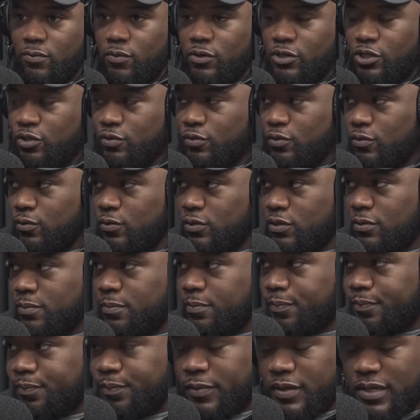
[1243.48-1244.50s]
Once you lose
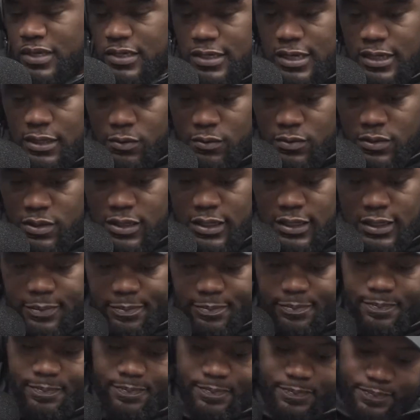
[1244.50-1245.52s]
them, it's like losing a
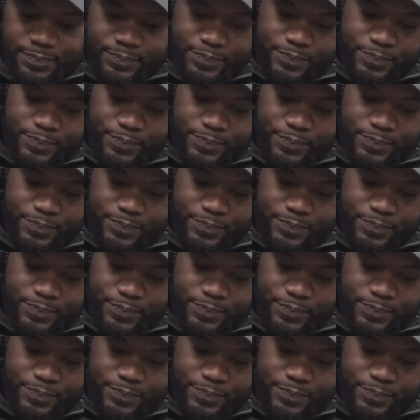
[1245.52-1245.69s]
limb.